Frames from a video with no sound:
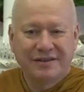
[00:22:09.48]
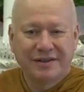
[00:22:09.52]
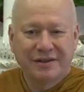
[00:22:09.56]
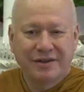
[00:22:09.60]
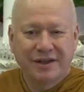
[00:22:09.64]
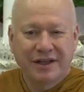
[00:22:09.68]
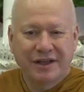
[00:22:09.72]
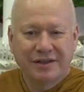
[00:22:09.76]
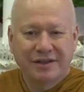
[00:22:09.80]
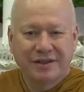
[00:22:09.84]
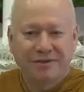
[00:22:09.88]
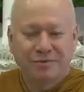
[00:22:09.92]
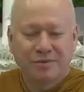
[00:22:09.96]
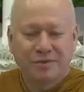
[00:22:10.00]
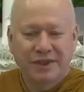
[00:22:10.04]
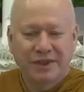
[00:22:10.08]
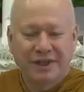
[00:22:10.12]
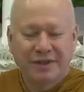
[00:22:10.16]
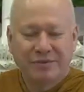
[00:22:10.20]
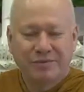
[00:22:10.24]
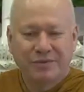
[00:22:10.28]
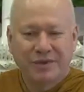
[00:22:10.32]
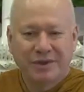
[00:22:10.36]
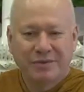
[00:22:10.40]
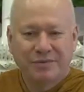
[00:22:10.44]
As
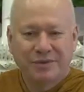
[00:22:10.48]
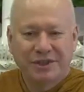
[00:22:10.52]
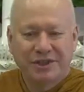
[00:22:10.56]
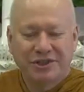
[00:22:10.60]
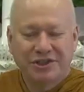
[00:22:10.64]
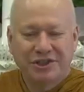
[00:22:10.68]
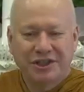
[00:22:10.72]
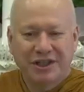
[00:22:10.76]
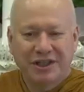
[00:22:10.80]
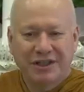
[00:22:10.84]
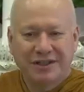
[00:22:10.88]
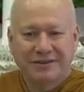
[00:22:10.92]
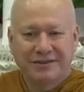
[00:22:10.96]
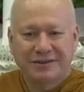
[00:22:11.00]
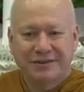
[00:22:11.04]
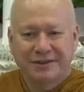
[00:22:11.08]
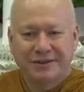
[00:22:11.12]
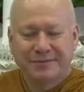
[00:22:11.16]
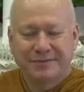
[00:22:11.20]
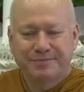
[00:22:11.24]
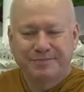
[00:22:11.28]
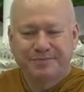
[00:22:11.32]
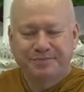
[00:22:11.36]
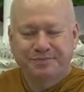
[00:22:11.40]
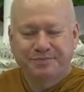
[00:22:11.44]
when we
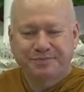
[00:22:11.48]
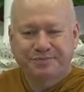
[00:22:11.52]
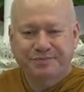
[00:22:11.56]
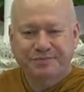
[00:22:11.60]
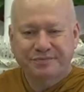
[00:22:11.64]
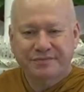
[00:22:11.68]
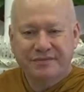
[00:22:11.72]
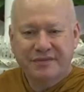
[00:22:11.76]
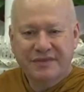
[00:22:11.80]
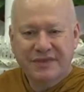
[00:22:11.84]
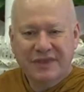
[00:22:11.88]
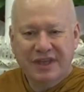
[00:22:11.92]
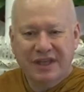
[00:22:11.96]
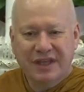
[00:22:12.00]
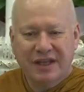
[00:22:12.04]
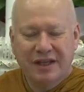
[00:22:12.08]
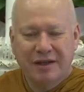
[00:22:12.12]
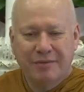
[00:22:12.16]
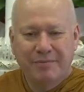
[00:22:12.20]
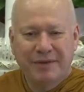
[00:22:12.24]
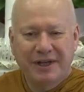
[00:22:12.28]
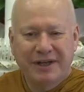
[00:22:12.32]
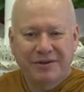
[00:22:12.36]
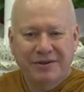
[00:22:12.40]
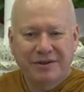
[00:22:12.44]
chant
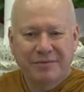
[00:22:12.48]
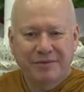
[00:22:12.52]
about